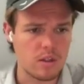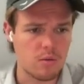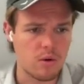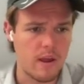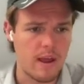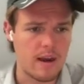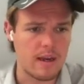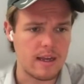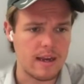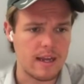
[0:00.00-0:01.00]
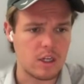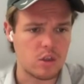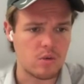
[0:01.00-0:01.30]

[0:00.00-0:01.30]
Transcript: So we're going to go ahead and hit history